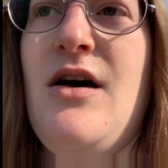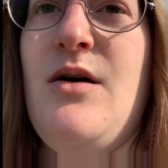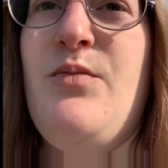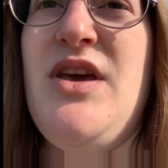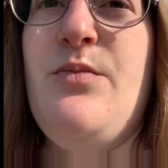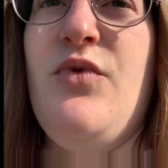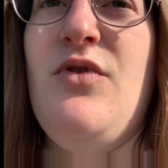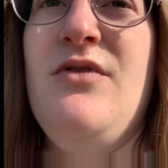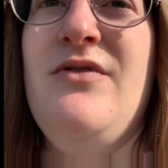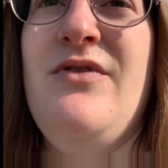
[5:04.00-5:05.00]

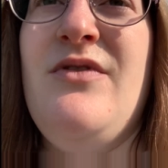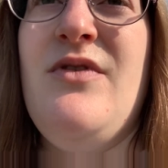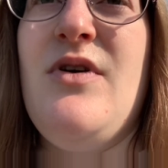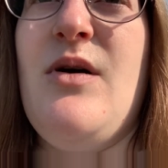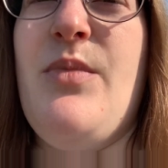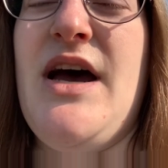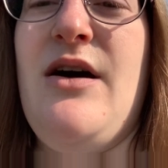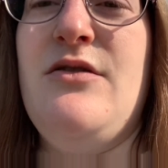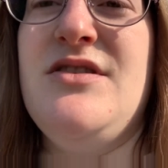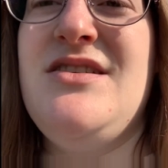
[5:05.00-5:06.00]
people
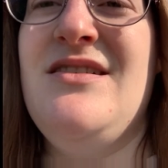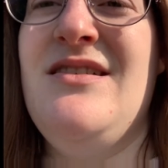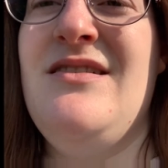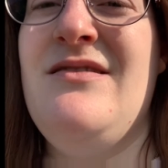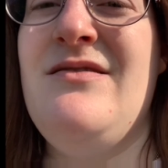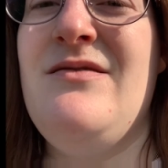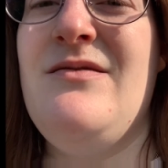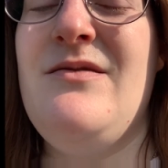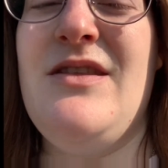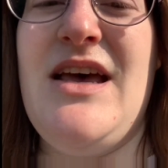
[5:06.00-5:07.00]
about
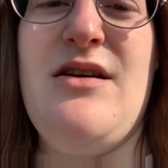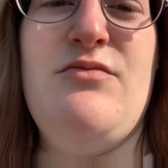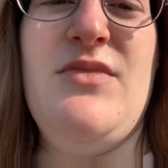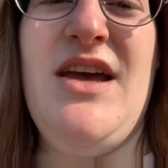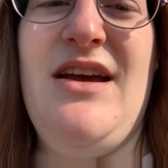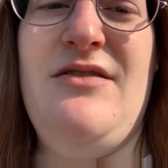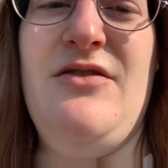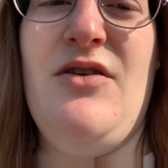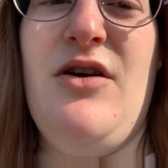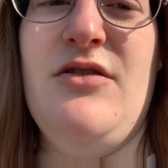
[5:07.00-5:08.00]
them
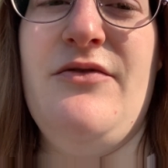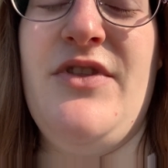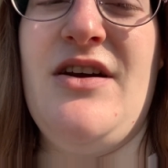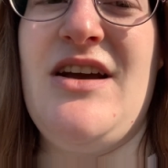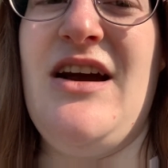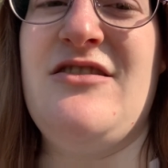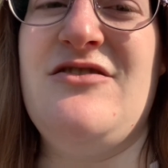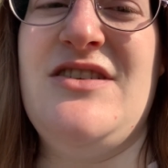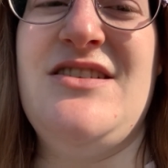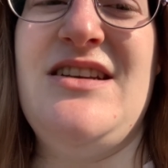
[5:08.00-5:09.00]
and all of their
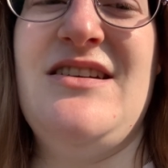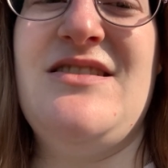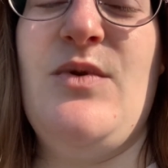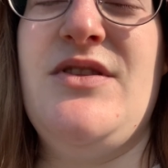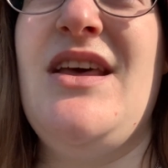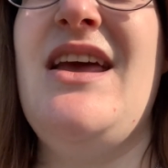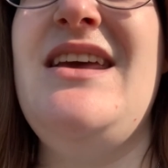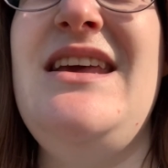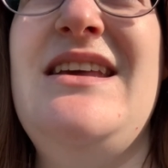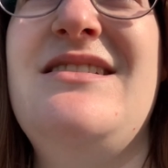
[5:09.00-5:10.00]
characteristics, what they
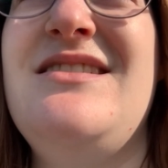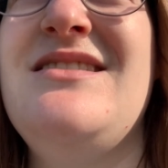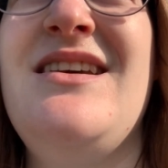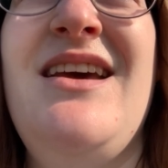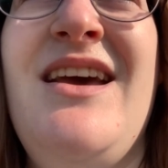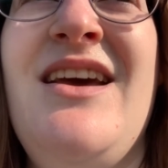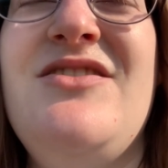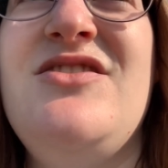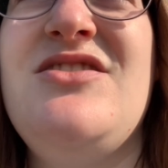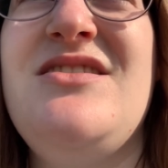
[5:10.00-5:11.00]
eat,
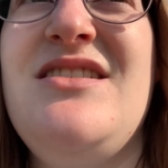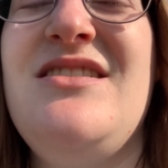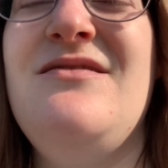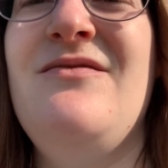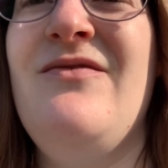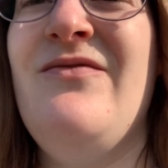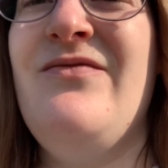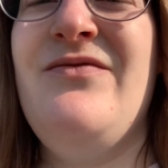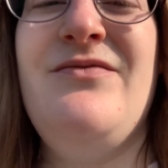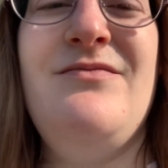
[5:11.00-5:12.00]
just to
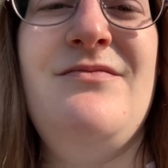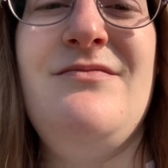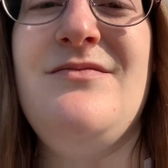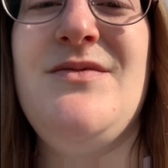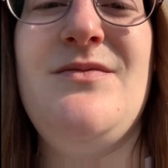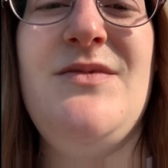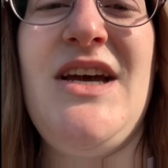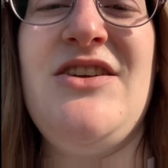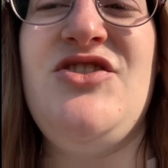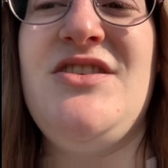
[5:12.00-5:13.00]

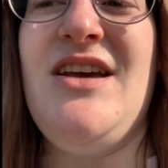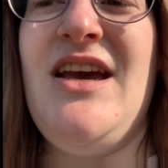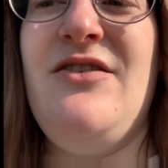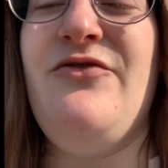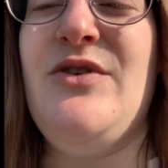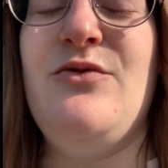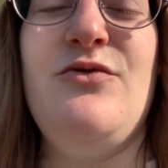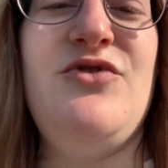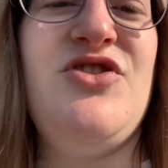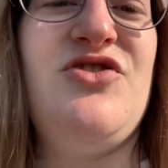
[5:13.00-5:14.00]
educate
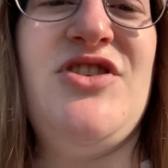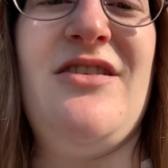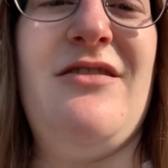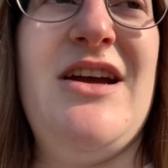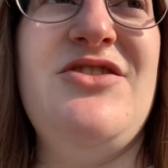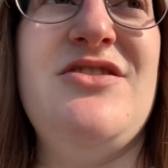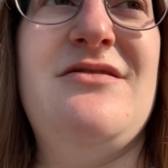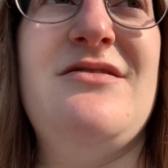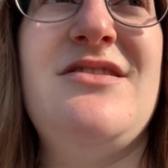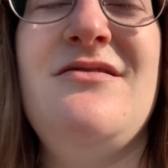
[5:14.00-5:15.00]
future
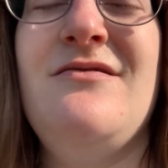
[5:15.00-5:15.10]
generations.